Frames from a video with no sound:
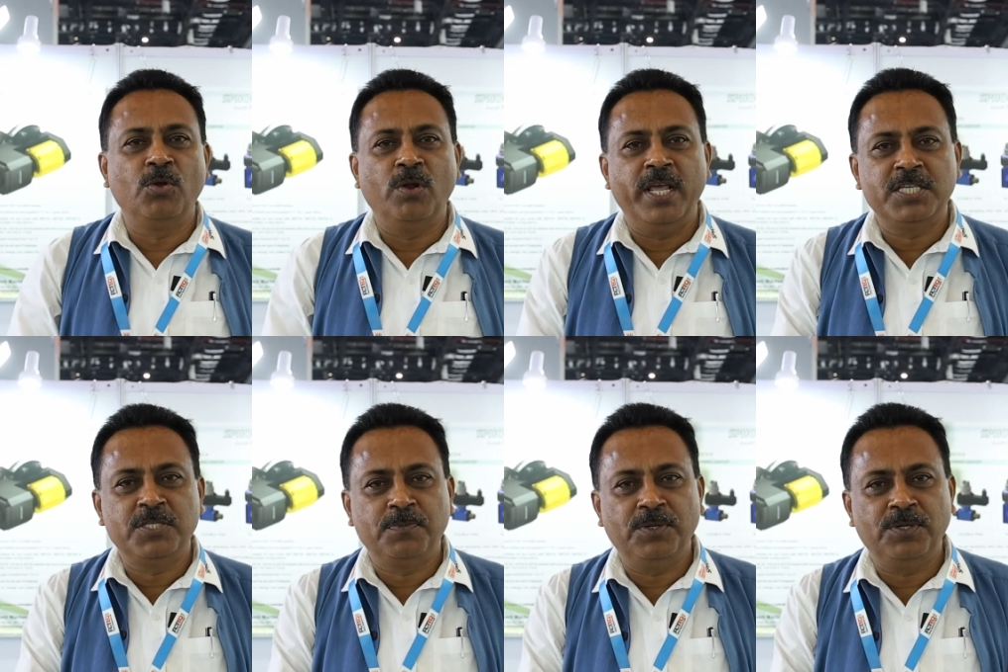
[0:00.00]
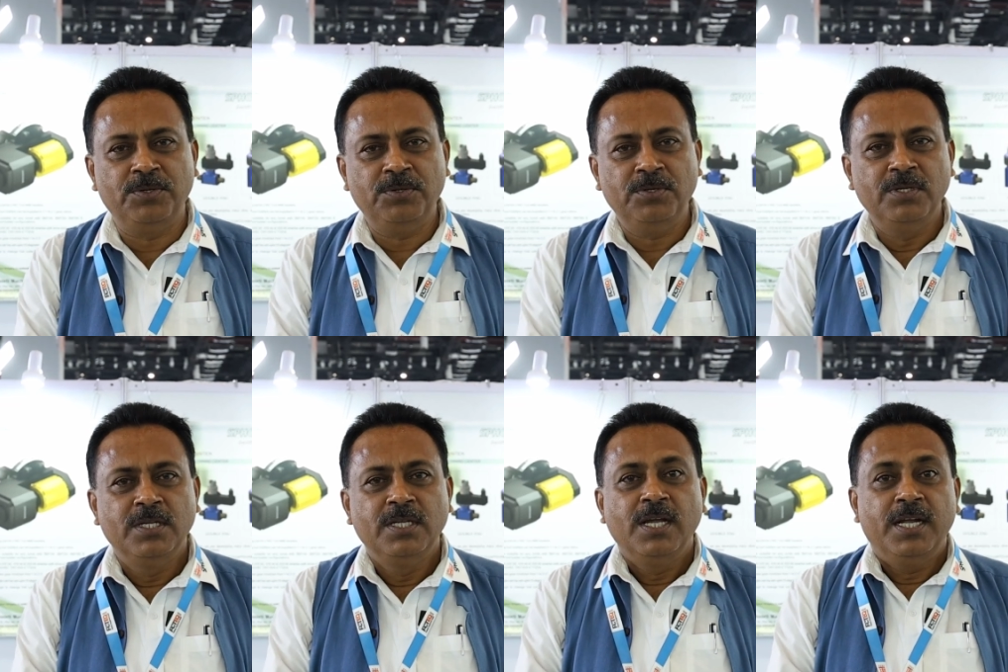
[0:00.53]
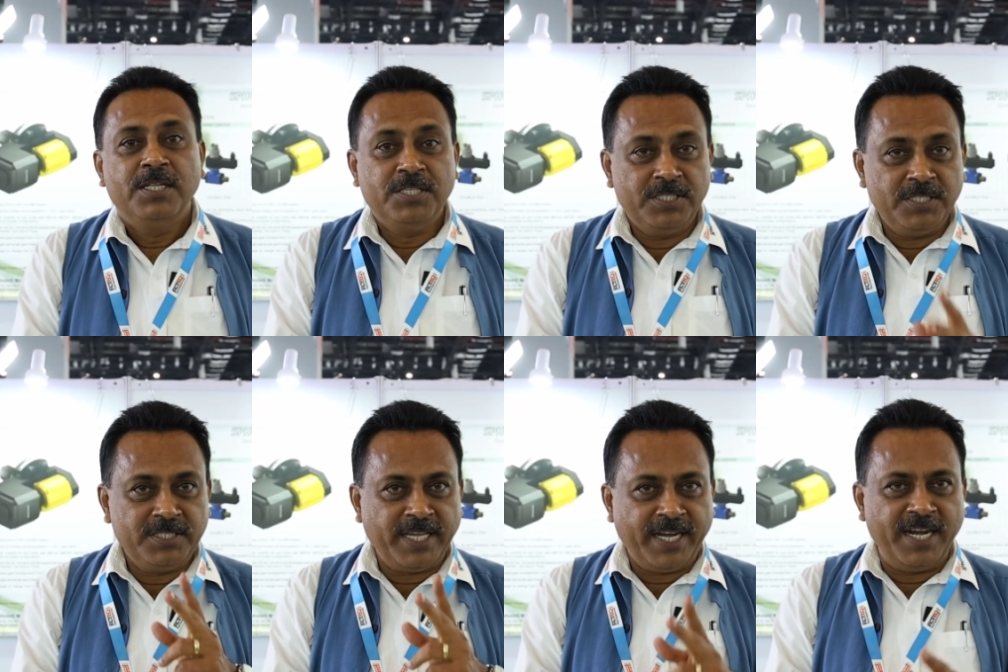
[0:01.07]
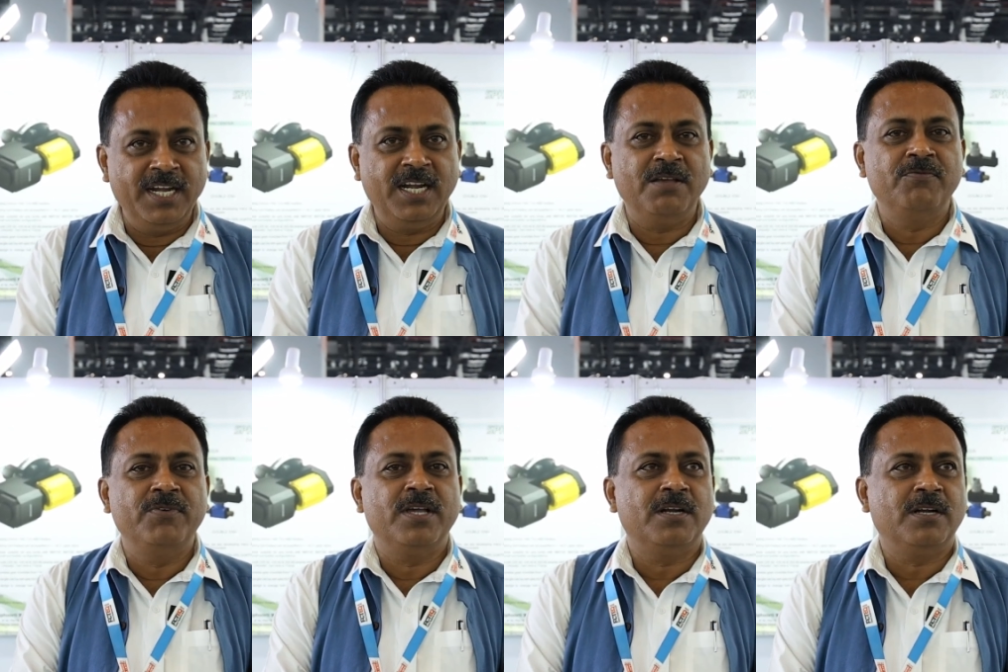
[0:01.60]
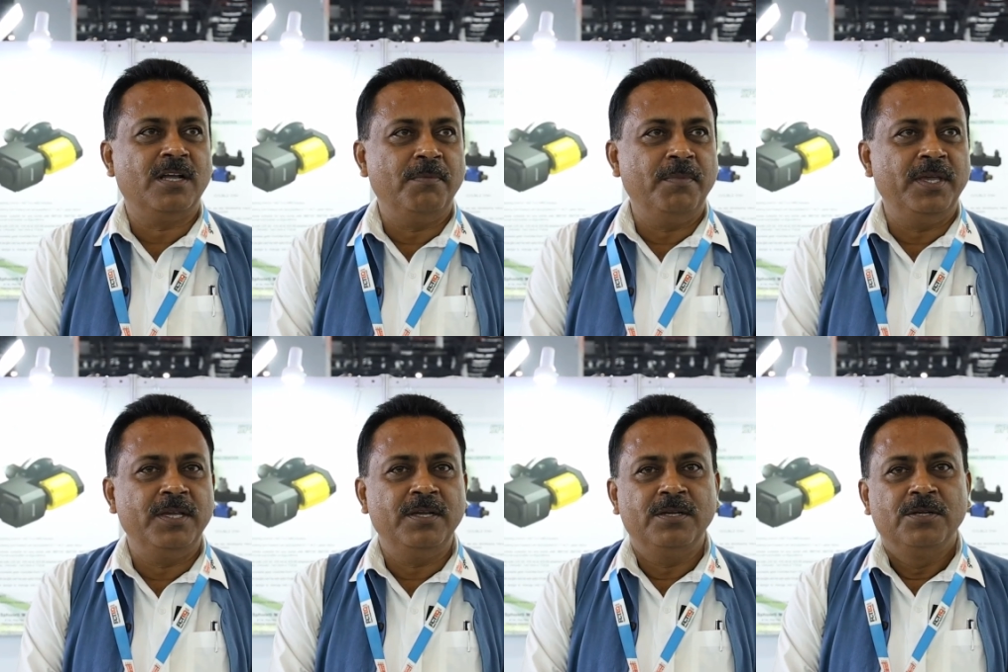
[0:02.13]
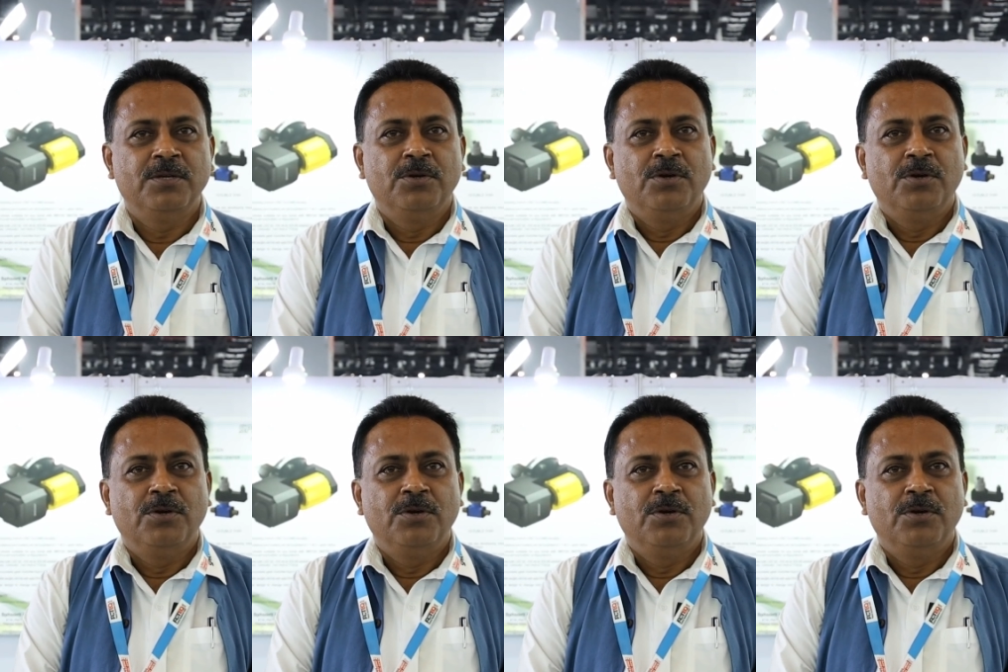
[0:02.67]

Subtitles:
Tool Expo. This is second time we are coming.